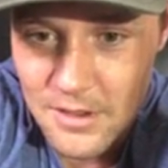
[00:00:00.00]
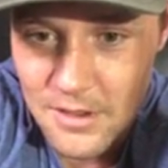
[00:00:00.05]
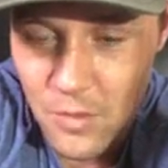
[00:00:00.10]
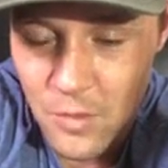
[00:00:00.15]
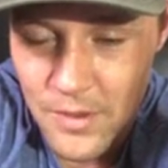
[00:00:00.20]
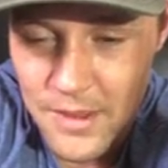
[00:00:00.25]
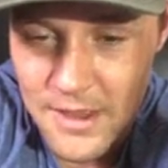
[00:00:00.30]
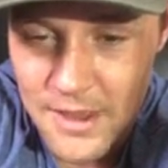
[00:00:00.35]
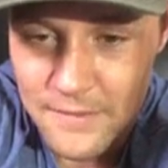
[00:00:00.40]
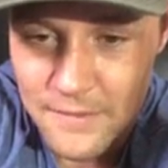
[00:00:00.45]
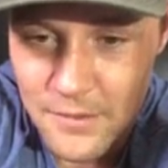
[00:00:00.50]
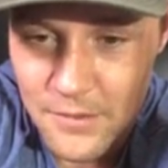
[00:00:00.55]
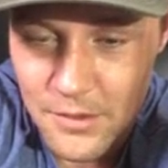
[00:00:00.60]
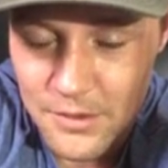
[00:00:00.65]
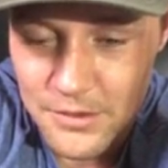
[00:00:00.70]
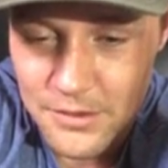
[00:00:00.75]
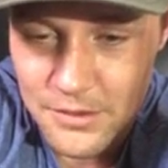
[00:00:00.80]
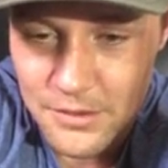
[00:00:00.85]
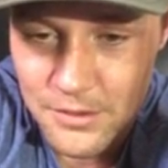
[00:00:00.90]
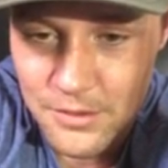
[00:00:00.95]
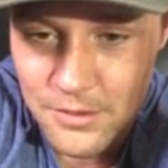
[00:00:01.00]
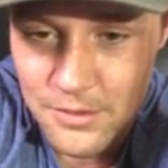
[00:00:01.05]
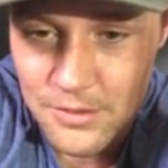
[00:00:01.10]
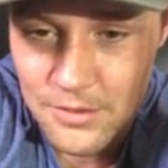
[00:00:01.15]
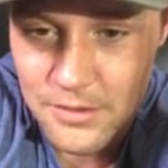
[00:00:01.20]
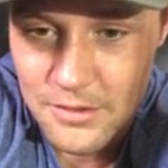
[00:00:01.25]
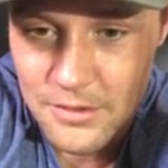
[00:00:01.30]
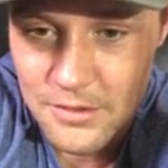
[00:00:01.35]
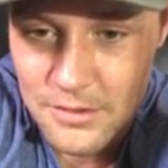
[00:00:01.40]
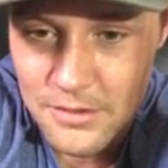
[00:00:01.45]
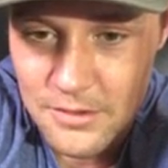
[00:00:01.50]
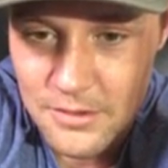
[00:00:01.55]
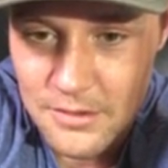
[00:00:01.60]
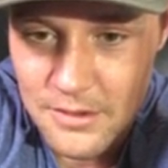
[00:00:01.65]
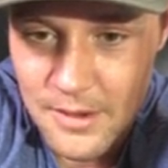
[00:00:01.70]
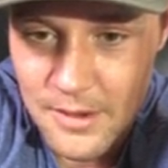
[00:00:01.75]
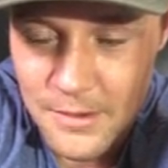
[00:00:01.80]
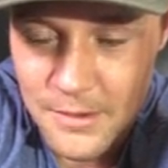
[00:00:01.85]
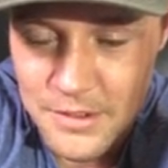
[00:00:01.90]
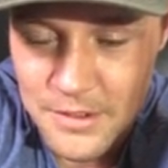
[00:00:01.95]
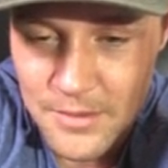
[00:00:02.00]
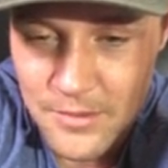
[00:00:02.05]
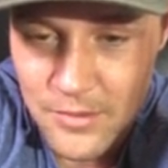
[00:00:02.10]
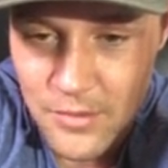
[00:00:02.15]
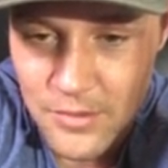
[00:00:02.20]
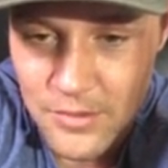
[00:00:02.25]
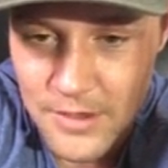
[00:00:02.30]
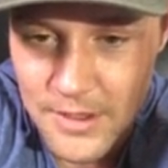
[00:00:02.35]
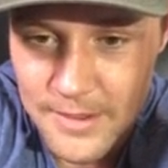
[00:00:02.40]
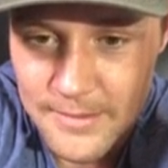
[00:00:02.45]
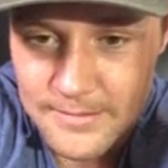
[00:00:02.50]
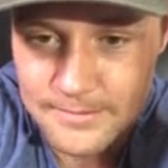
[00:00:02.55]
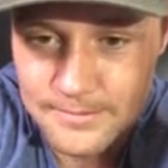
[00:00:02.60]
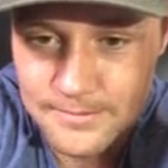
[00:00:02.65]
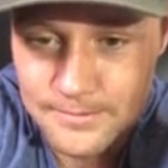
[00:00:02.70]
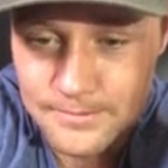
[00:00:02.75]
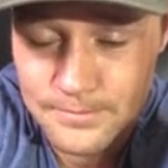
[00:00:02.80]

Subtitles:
without further ado, I'm gonna jump on that.